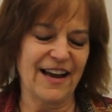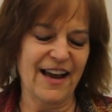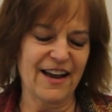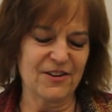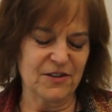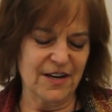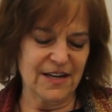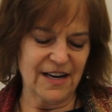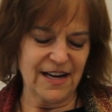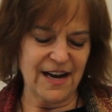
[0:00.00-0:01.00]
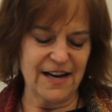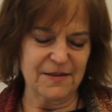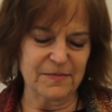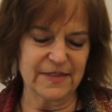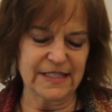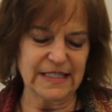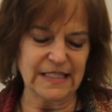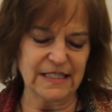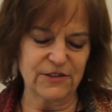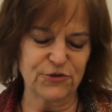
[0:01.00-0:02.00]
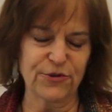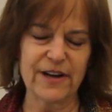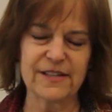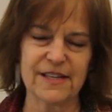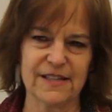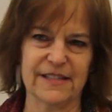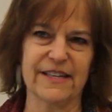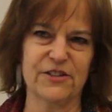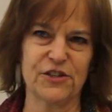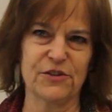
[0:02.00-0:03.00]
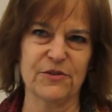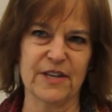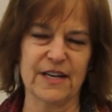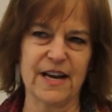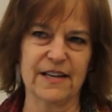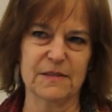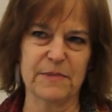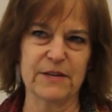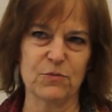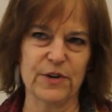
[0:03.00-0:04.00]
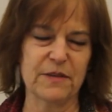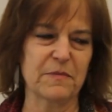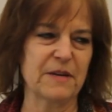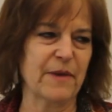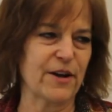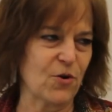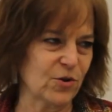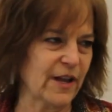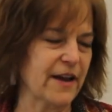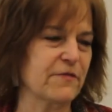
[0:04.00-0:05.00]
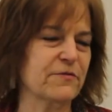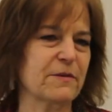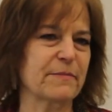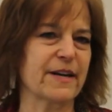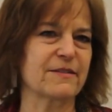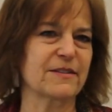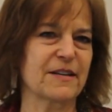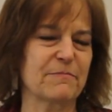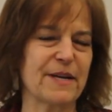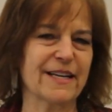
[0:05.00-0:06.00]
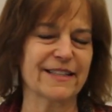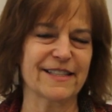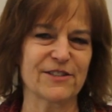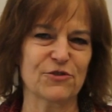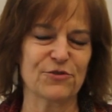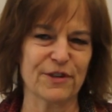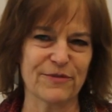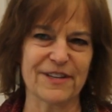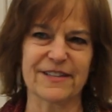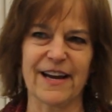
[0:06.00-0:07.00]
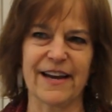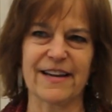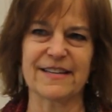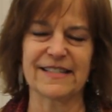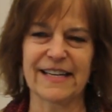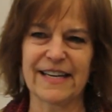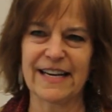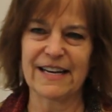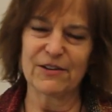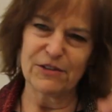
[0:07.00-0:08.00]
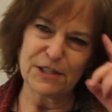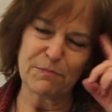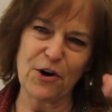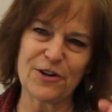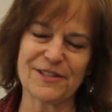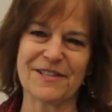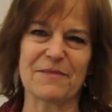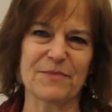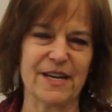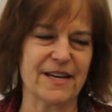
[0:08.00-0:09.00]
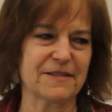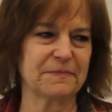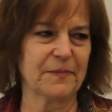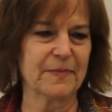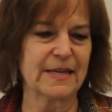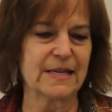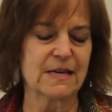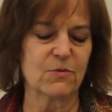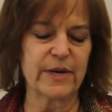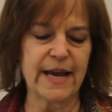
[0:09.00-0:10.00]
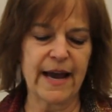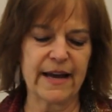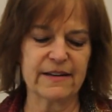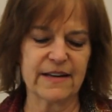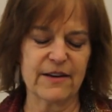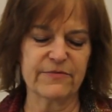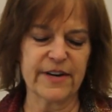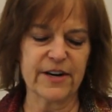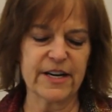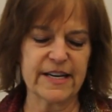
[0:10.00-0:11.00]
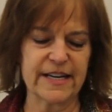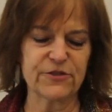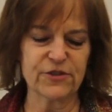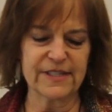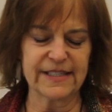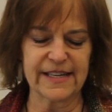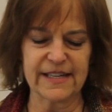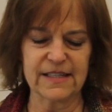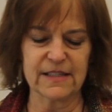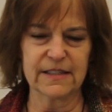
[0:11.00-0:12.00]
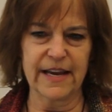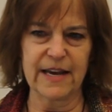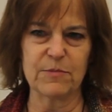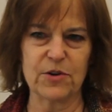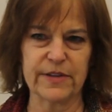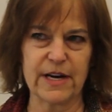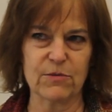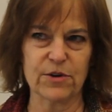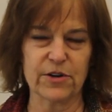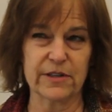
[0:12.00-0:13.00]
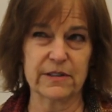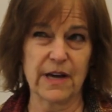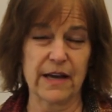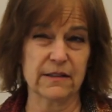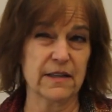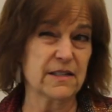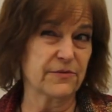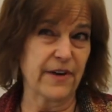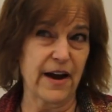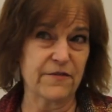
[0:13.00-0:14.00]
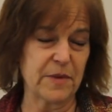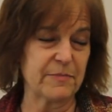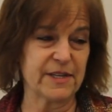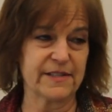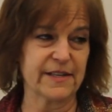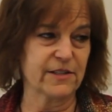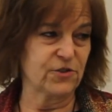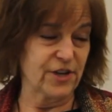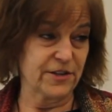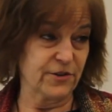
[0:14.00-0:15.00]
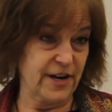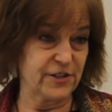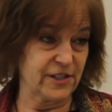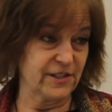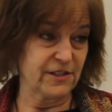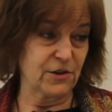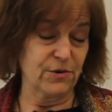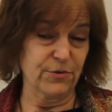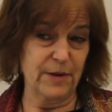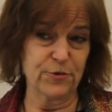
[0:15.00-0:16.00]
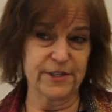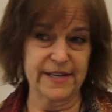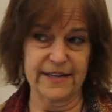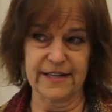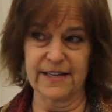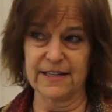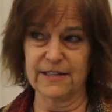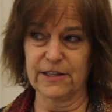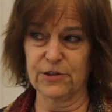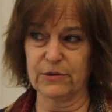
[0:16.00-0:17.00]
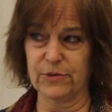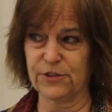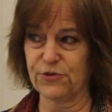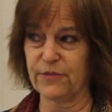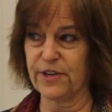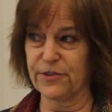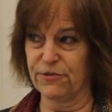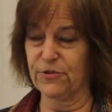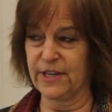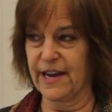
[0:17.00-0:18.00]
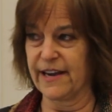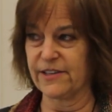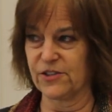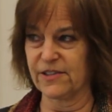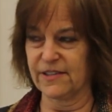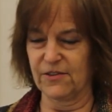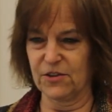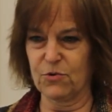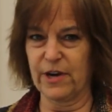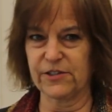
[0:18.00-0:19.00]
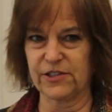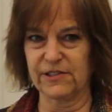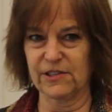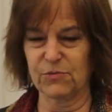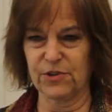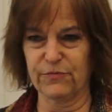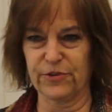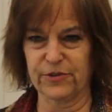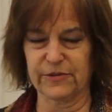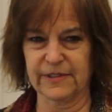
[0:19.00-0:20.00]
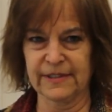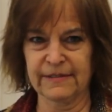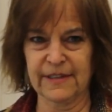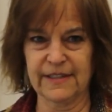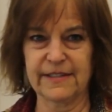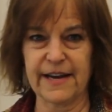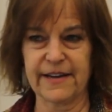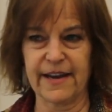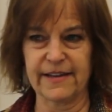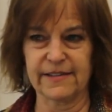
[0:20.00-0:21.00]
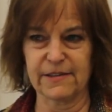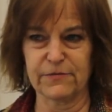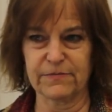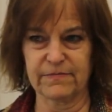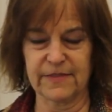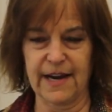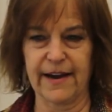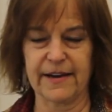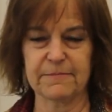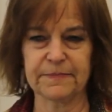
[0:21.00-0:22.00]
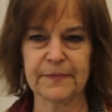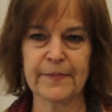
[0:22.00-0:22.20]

And trust is an issue that has been with me my whole life, but being at this trivia night sparked something. We had a very interesting table. There were at least 5, maybe 6 generations who were represented, and it was trivia through the ages, so the questions were for decades of time.